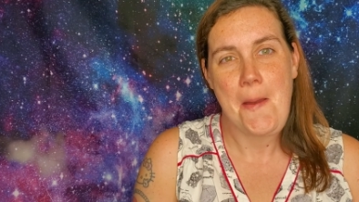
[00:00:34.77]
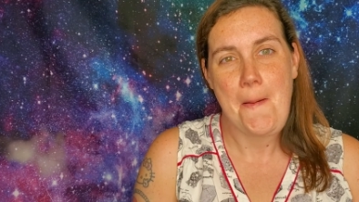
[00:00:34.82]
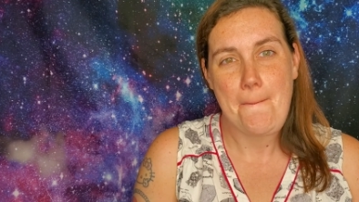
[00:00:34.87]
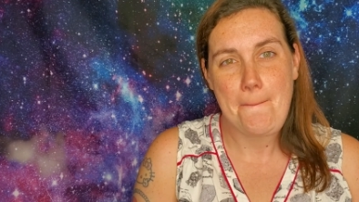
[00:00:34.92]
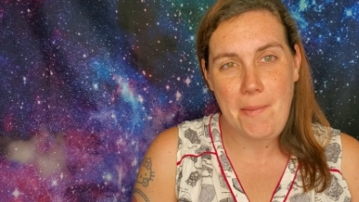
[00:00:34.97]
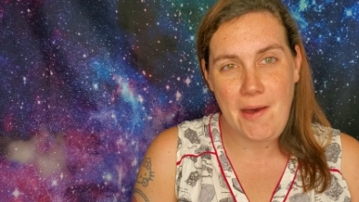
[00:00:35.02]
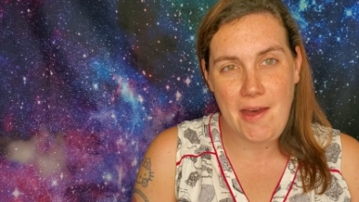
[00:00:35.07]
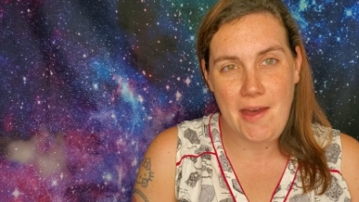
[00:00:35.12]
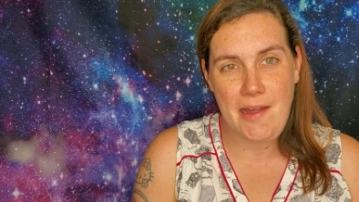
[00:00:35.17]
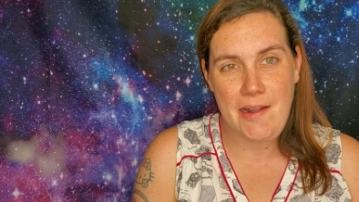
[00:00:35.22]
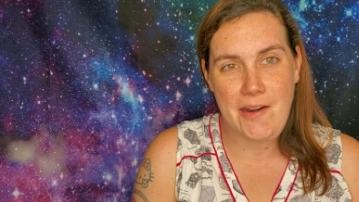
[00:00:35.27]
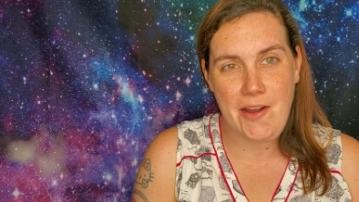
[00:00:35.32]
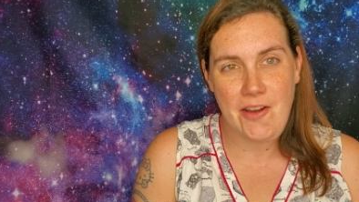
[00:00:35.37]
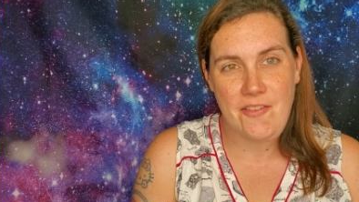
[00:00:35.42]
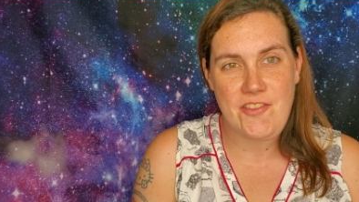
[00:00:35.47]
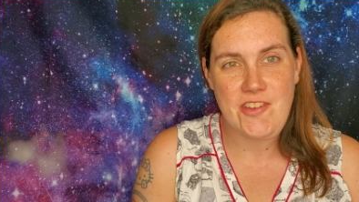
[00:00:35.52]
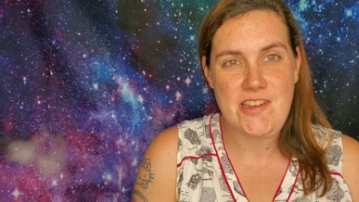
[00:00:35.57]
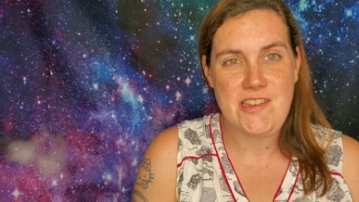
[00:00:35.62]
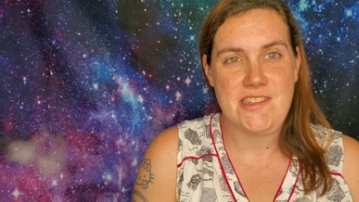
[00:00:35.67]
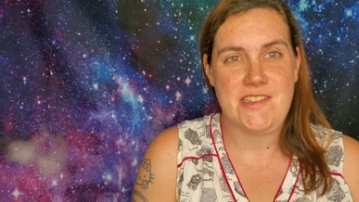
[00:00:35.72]
But
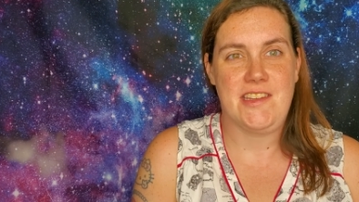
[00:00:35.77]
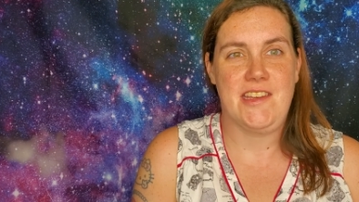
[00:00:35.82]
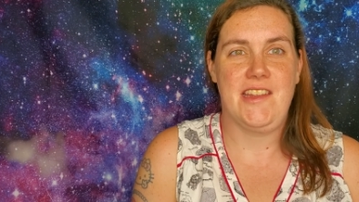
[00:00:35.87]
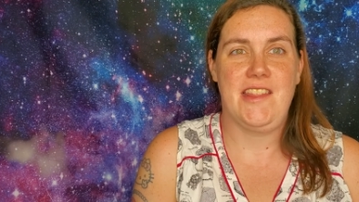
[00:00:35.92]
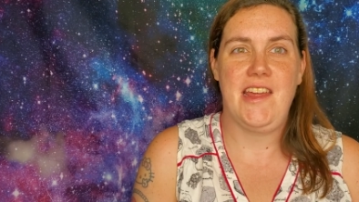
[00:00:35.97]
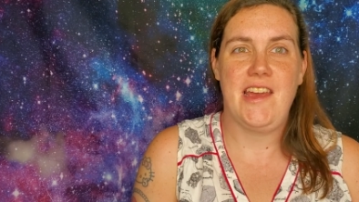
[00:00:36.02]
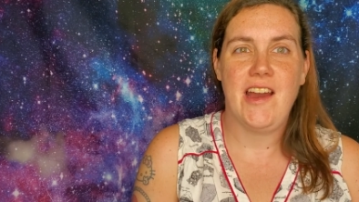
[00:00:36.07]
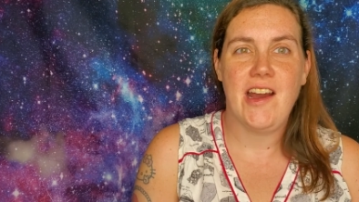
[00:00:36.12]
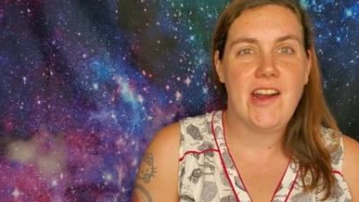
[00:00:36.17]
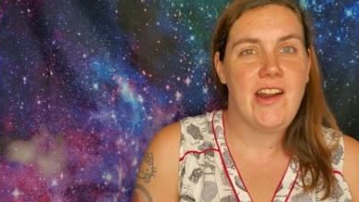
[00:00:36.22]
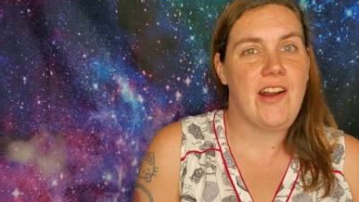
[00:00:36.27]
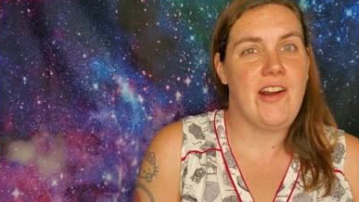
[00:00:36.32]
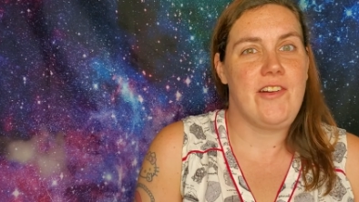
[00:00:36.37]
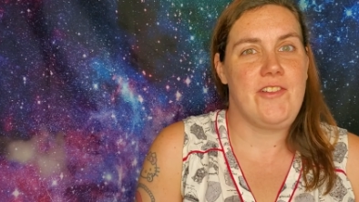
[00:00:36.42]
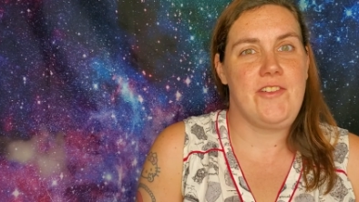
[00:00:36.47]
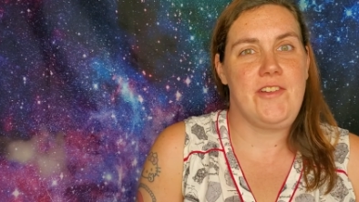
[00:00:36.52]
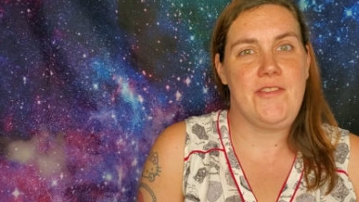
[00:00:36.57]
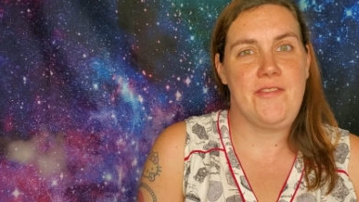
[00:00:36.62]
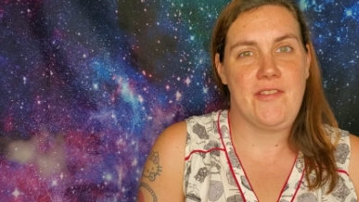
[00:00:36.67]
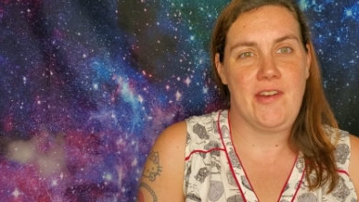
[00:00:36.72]
obviously they are
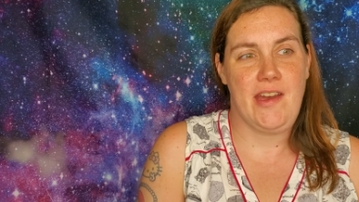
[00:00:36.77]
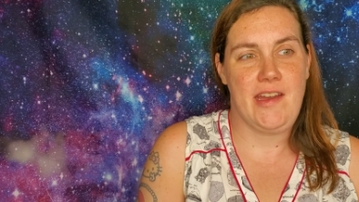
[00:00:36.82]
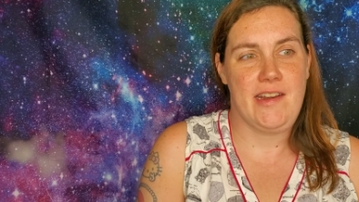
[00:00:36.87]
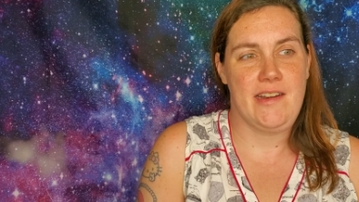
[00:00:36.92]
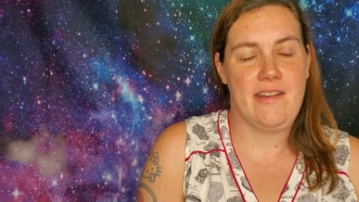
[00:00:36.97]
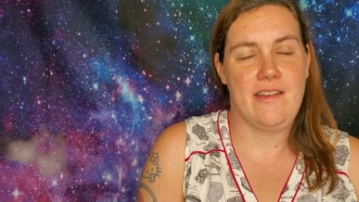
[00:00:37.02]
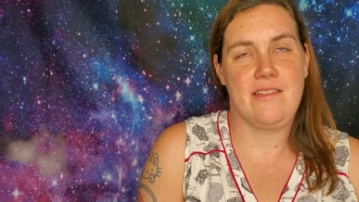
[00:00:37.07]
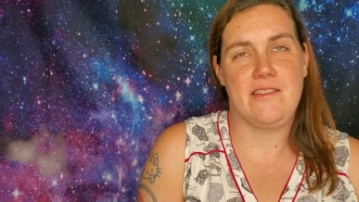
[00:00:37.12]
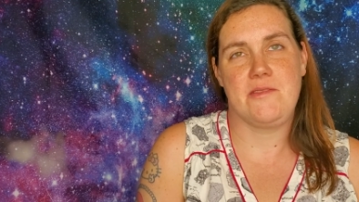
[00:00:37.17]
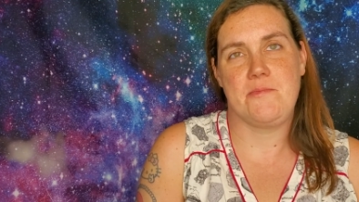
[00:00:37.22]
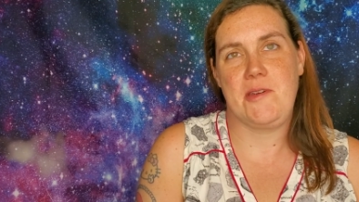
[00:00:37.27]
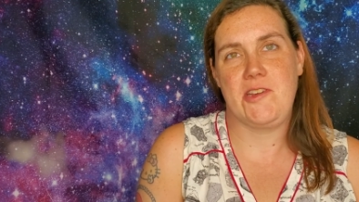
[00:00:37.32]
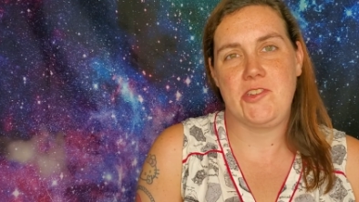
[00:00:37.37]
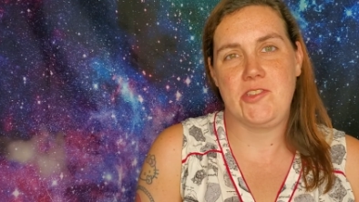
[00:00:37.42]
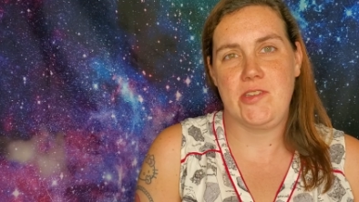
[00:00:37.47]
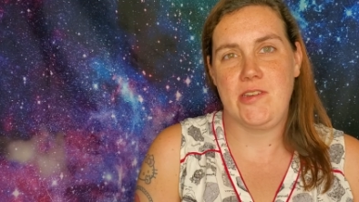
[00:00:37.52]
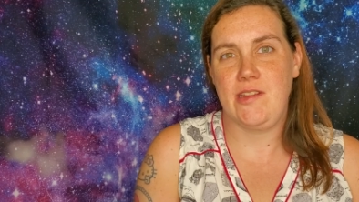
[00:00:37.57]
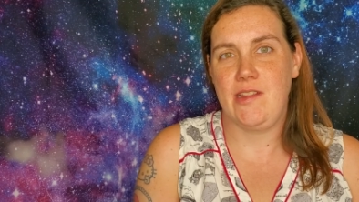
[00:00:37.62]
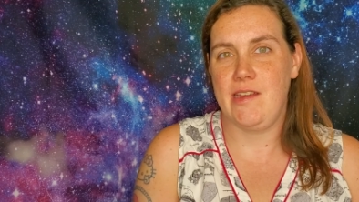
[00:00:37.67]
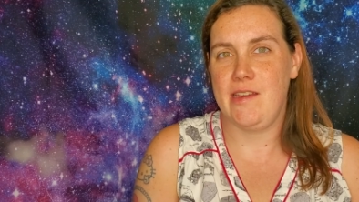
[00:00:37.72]
harder to find,
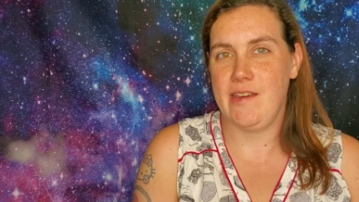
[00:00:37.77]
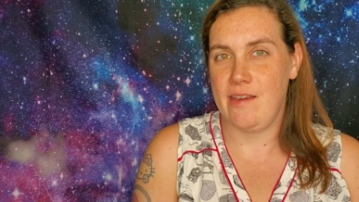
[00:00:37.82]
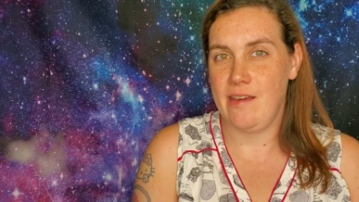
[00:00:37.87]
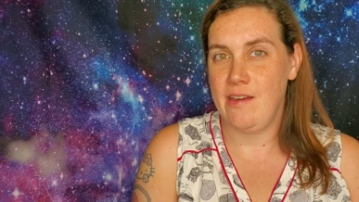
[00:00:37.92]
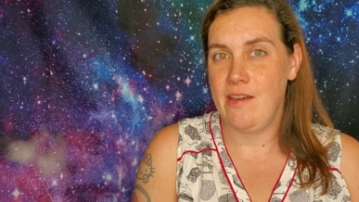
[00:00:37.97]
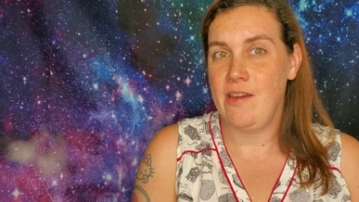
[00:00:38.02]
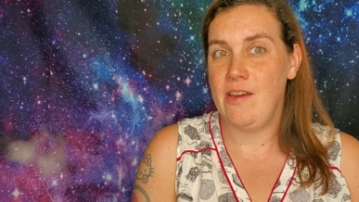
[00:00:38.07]
especially like